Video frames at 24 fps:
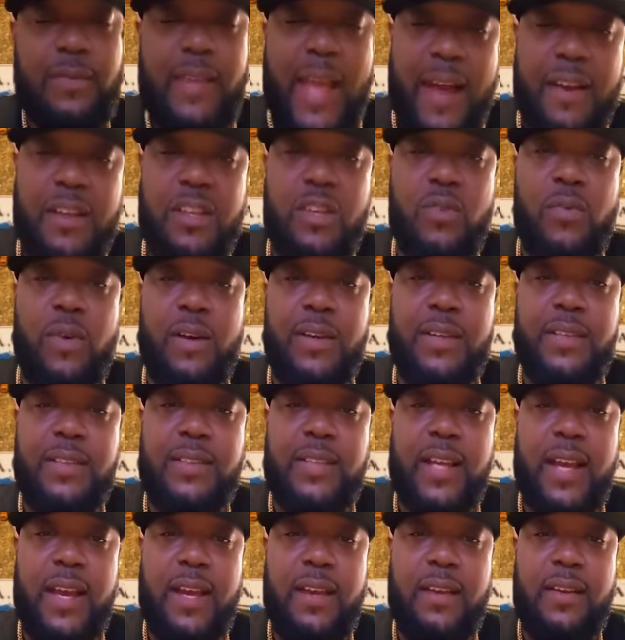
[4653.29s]
Now do you
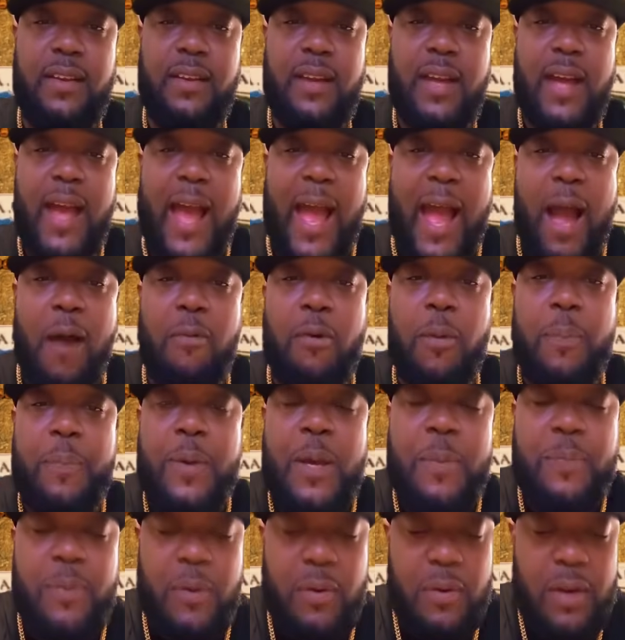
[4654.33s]
understand it? Our
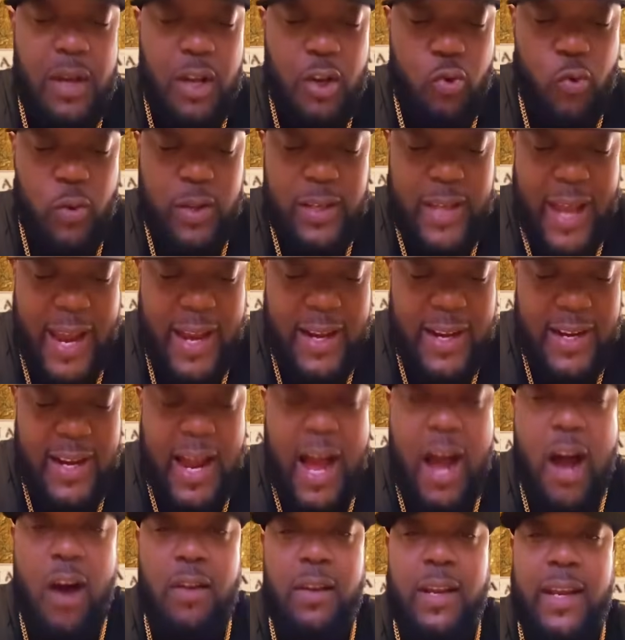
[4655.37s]
people
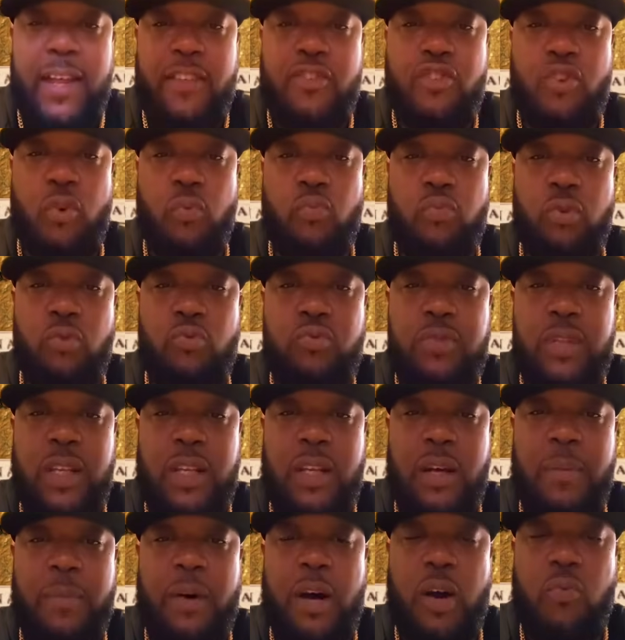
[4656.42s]
created all of that
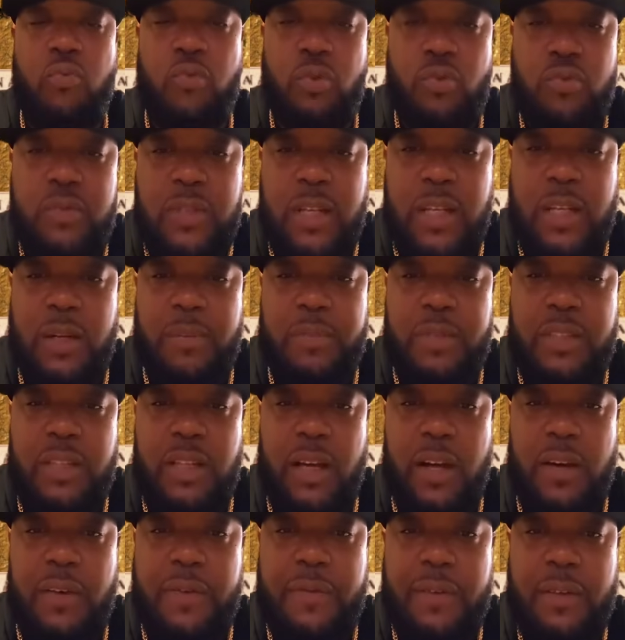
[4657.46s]
Jerusalem
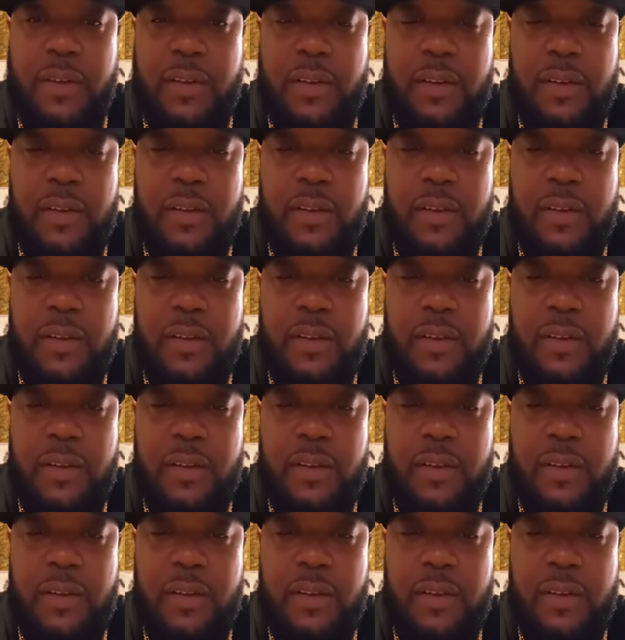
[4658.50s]
stuff.